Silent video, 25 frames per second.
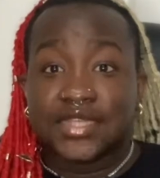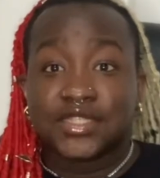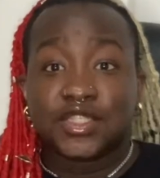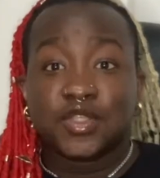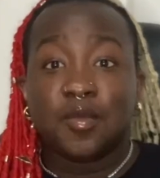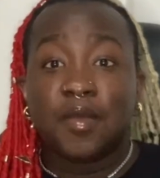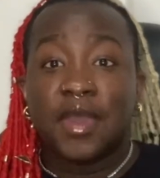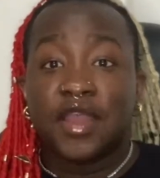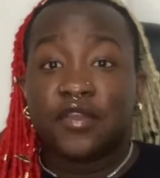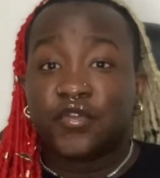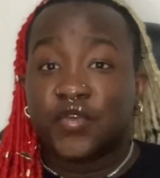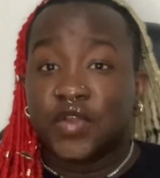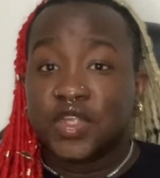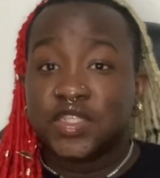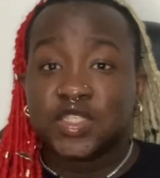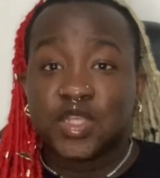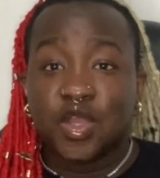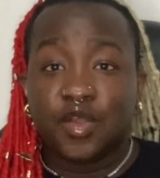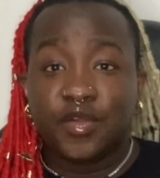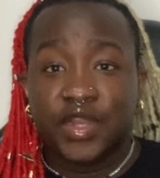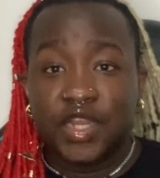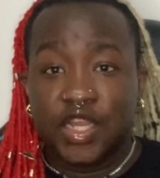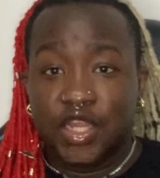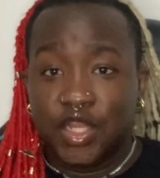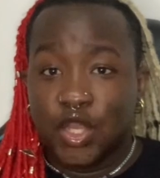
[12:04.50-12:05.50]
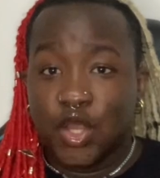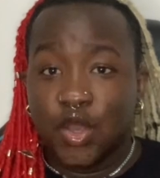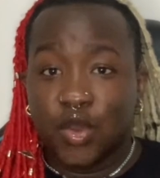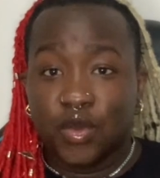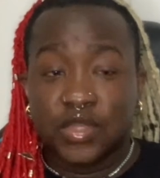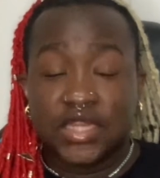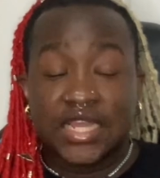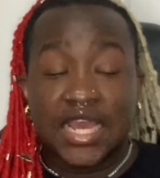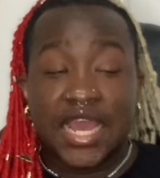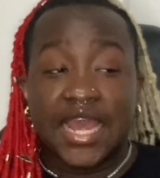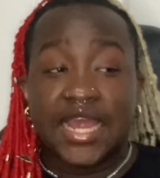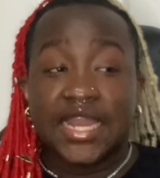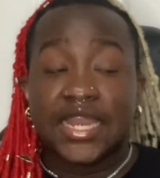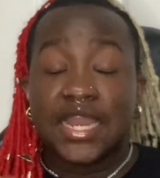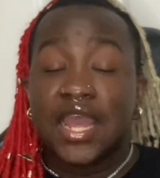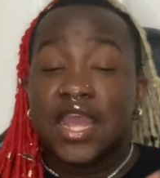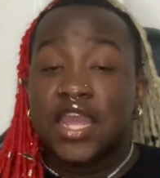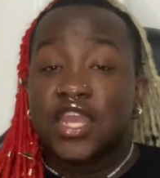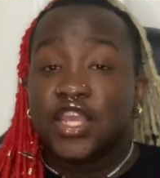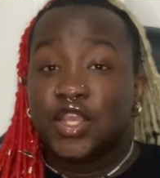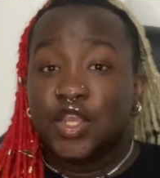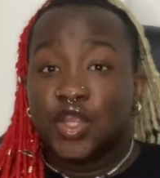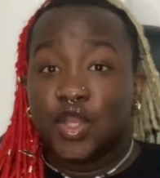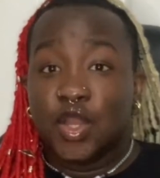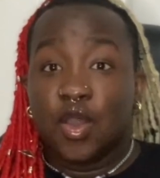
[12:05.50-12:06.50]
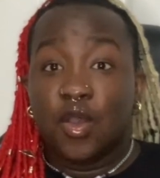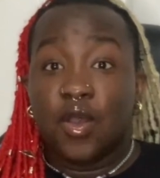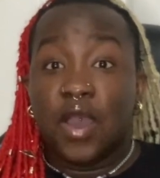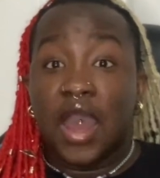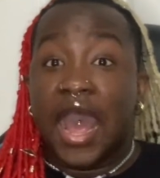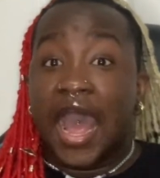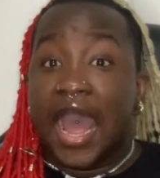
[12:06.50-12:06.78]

so my friends already know that, you know,